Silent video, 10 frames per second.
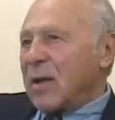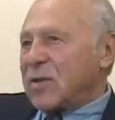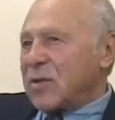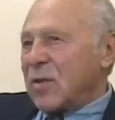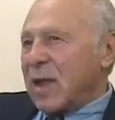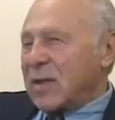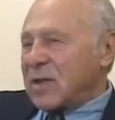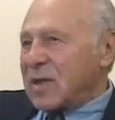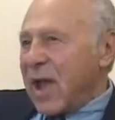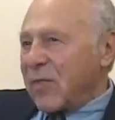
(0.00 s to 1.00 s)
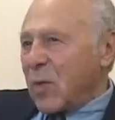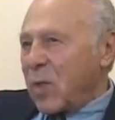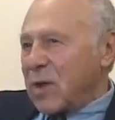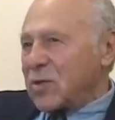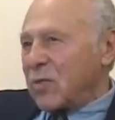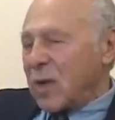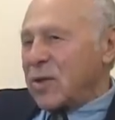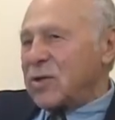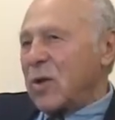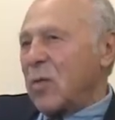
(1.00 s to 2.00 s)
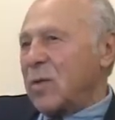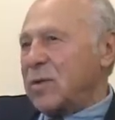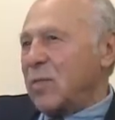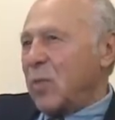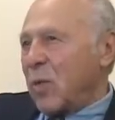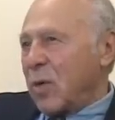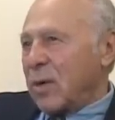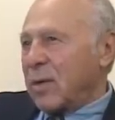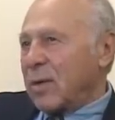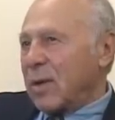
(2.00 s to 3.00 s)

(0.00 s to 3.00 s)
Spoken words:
so that the staff-to-patient ratio was important.